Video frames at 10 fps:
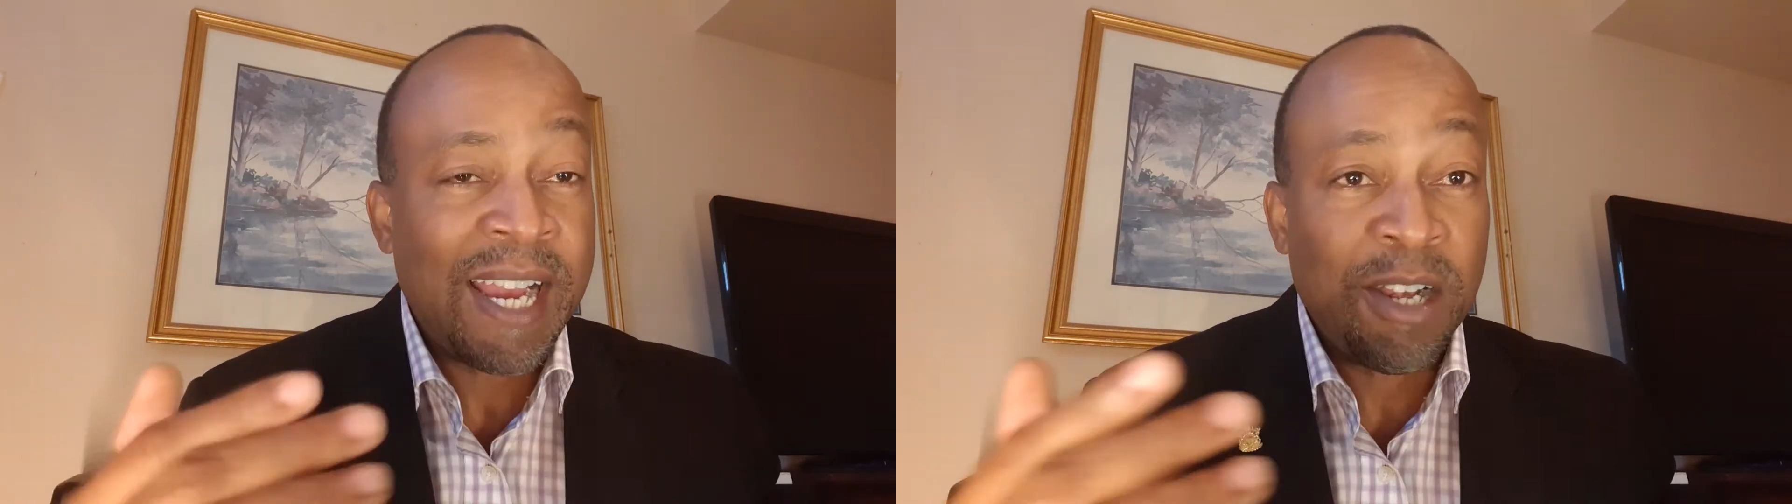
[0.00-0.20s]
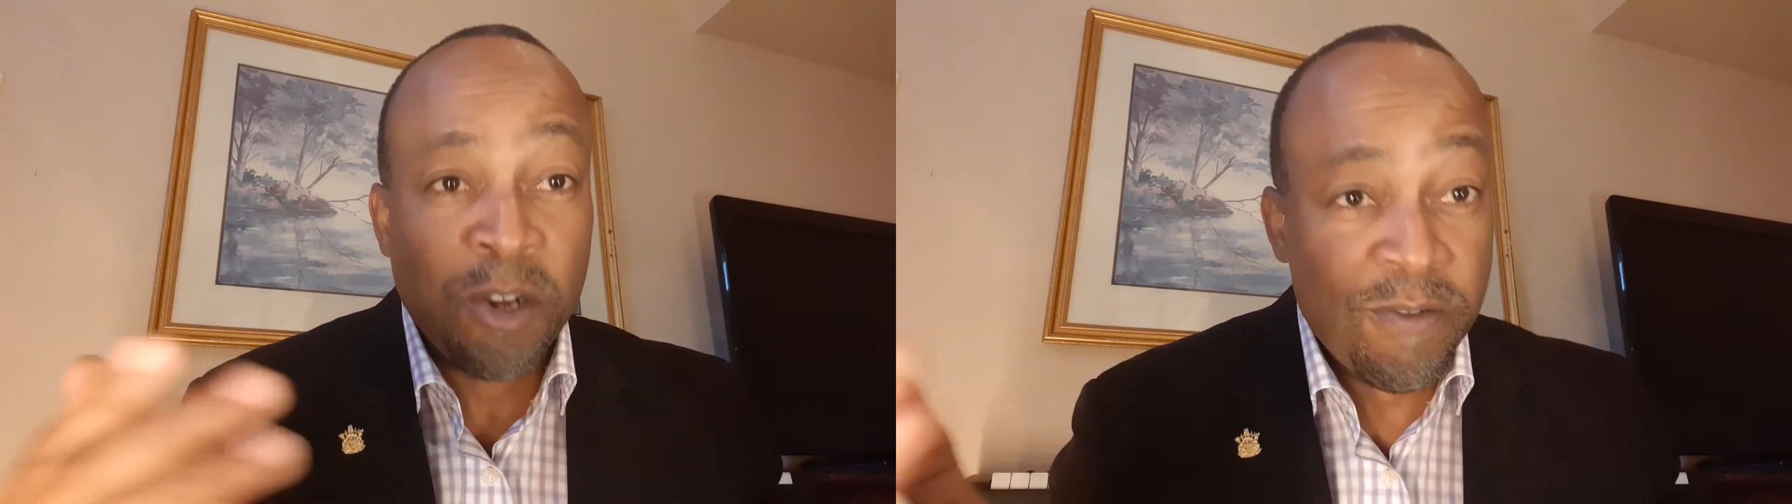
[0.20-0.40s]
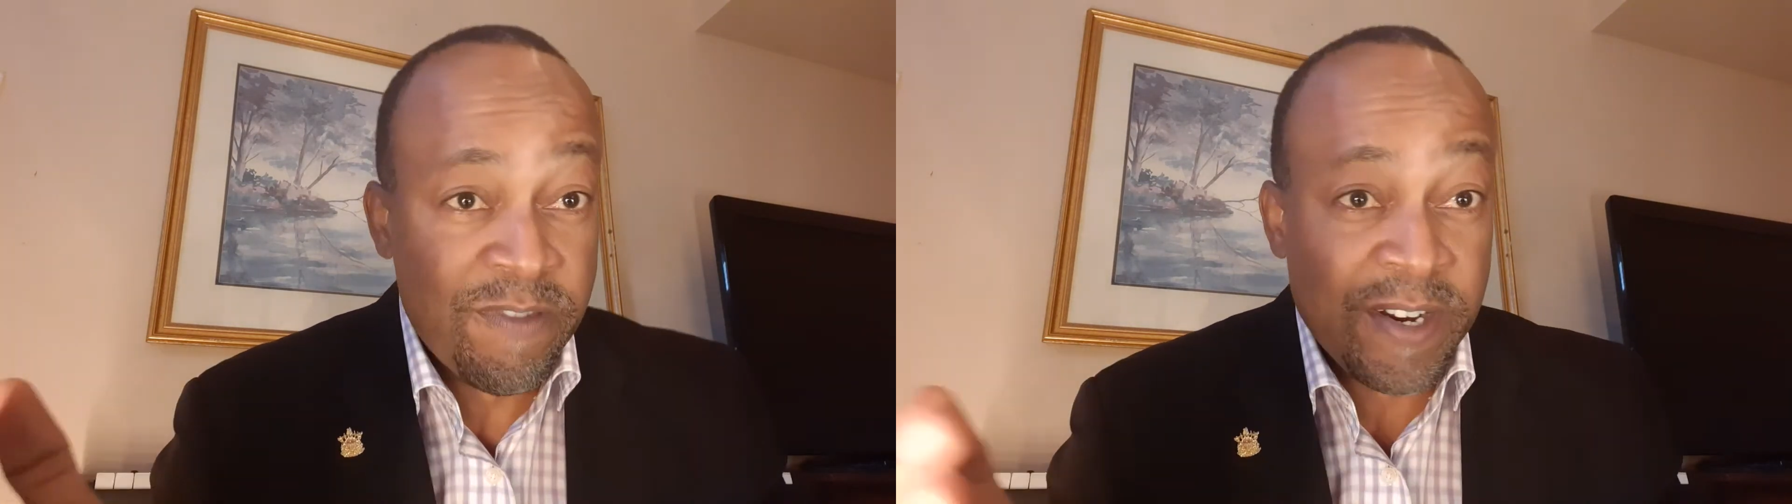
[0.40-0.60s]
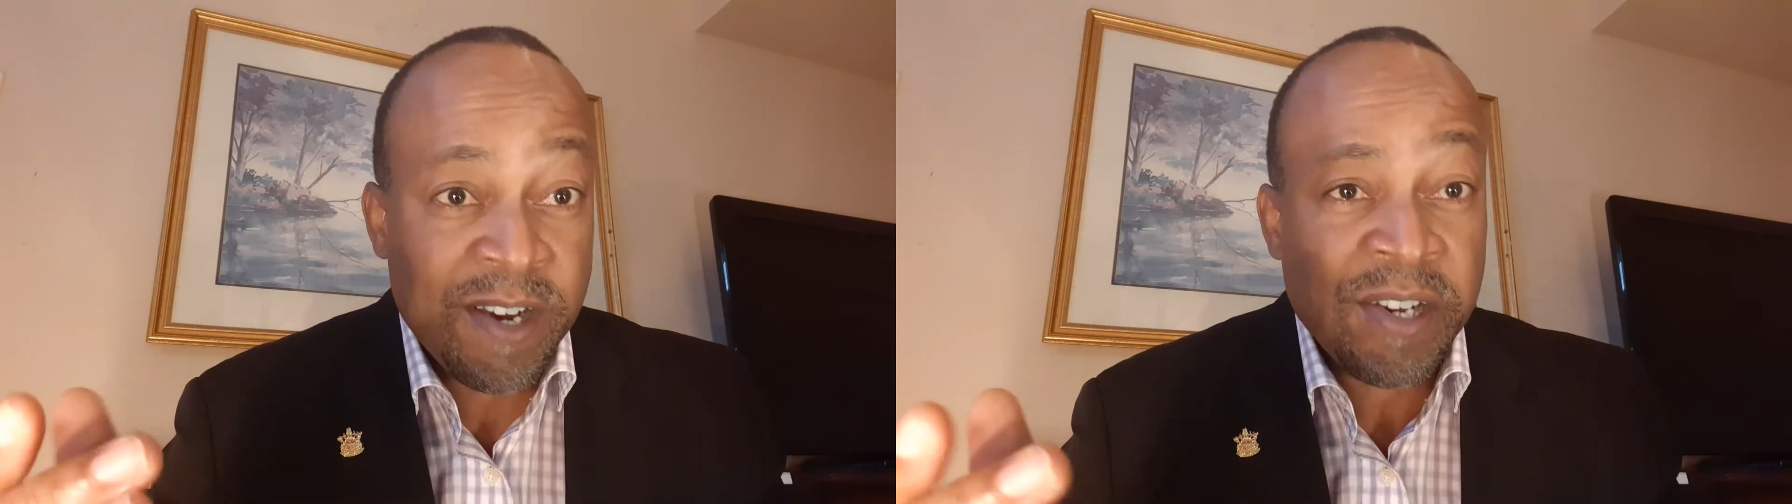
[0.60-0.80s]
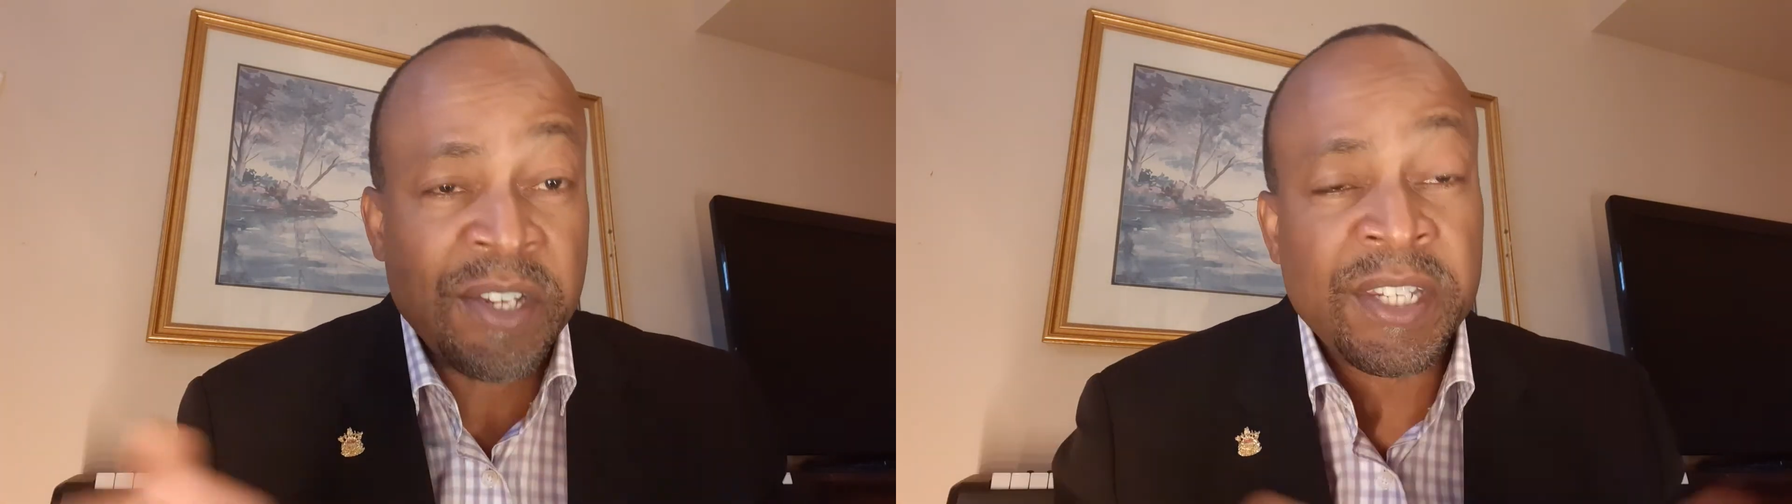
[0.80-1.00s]
I love the
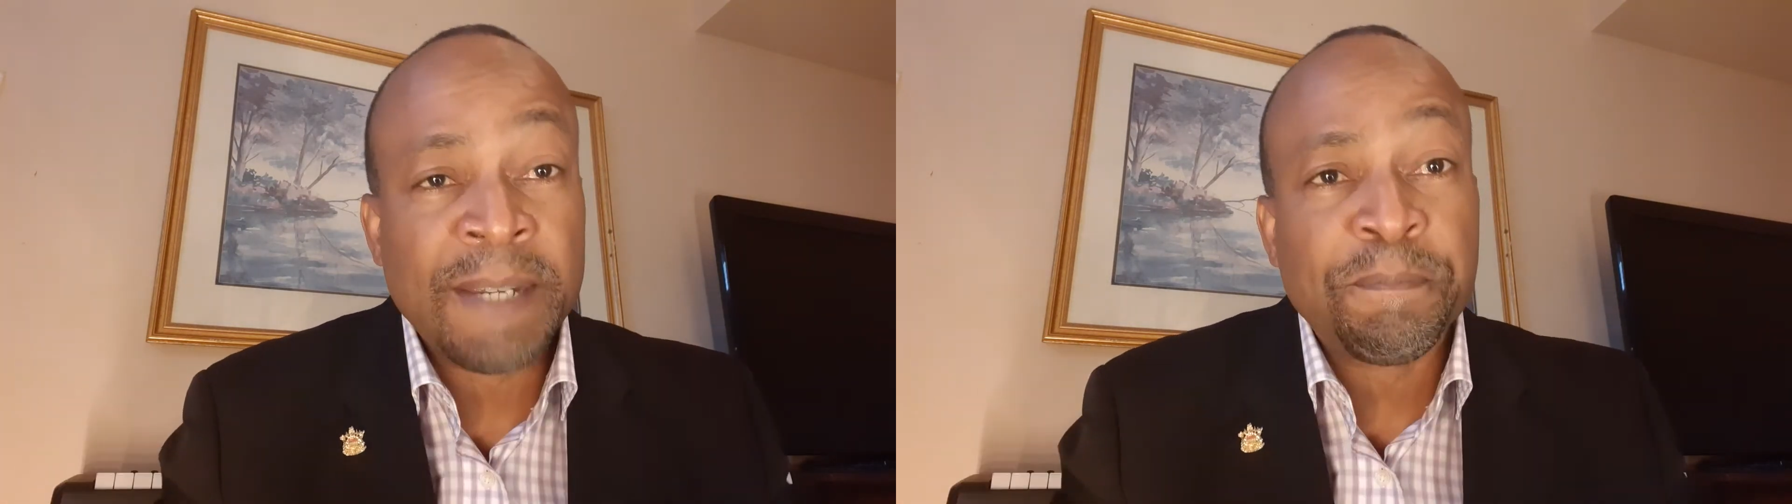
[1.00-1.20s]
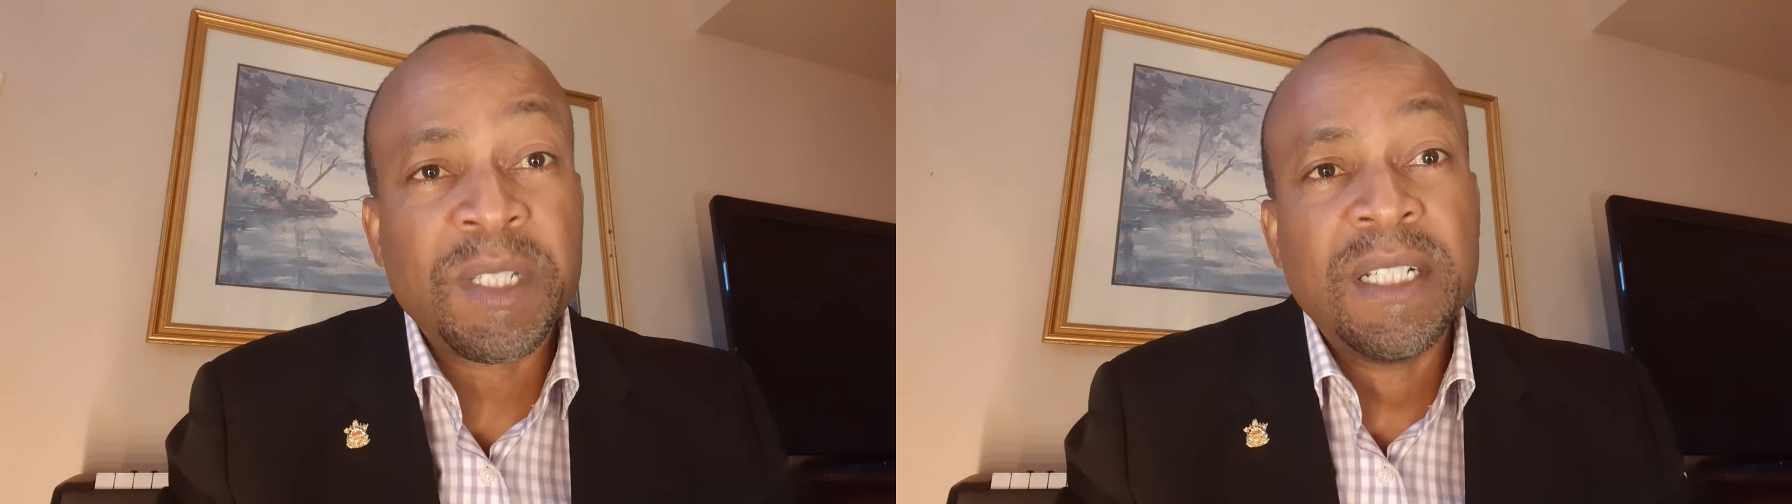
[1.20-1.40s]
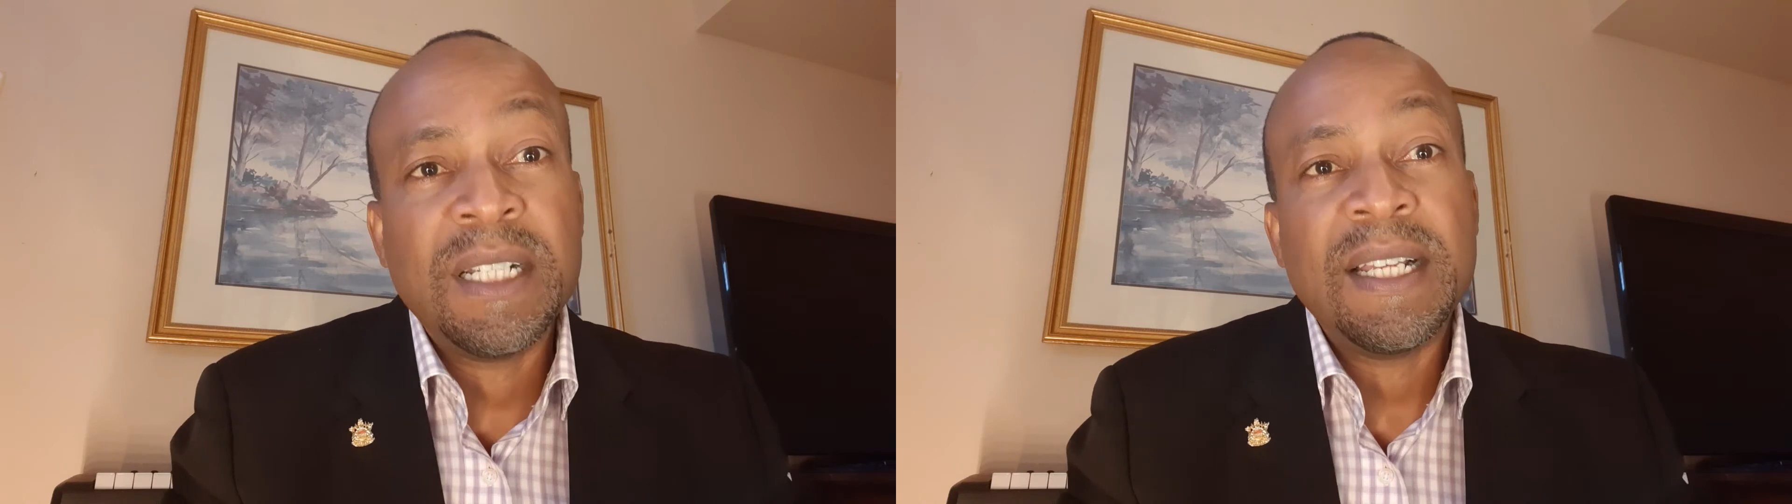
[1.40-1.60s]
concept.